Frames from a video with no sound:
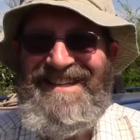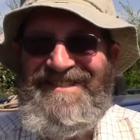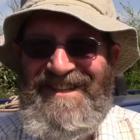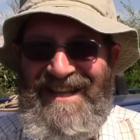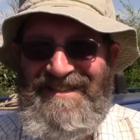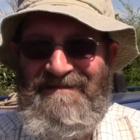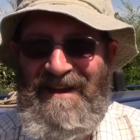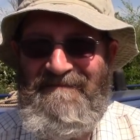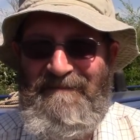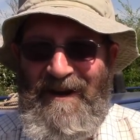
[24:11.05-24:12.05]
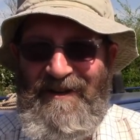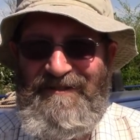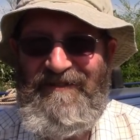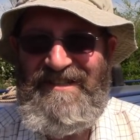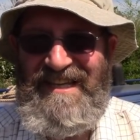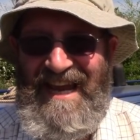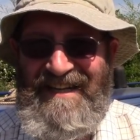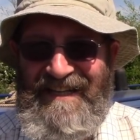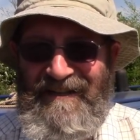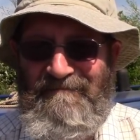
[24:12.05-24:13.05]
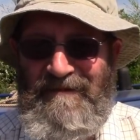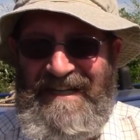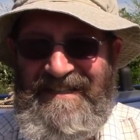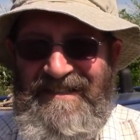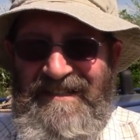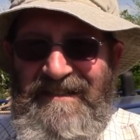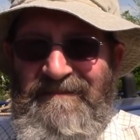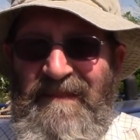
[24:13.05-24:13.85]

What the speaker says: So that's the main part of the sanding completed.